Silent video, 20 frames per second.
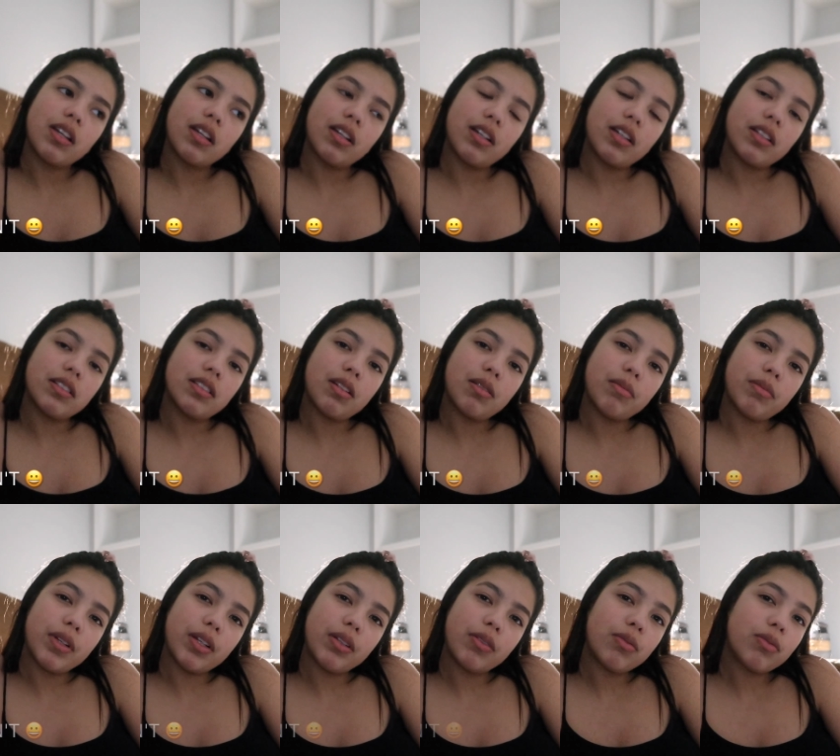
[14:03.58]
because I'm
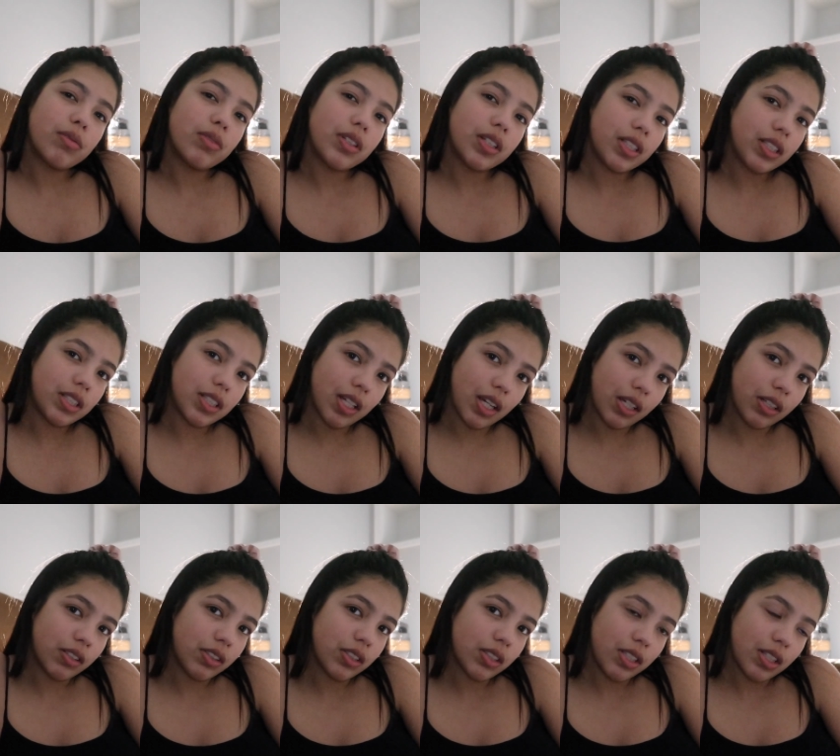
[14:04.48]
like really
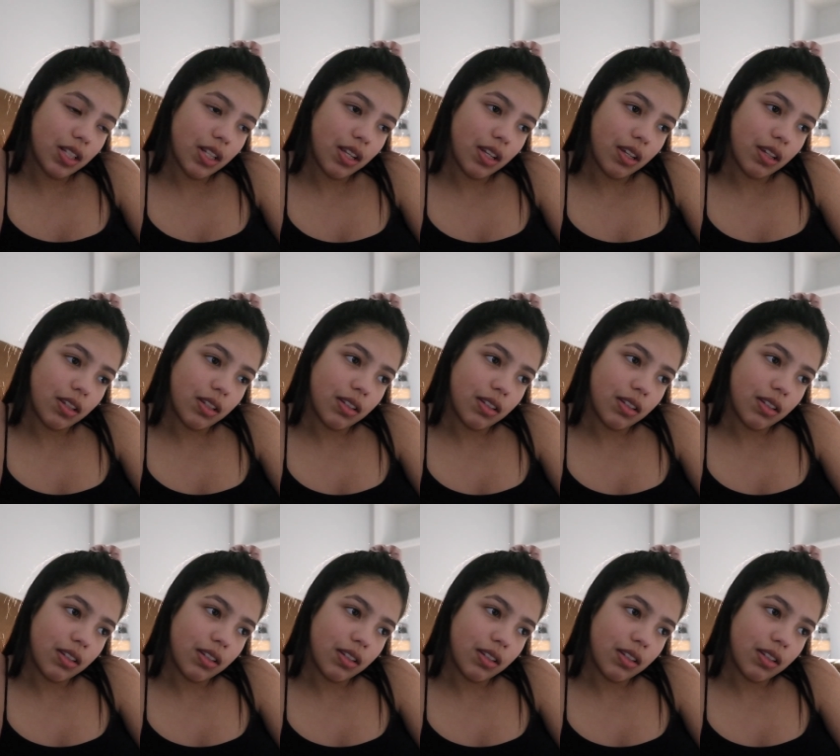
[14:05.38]
tired today.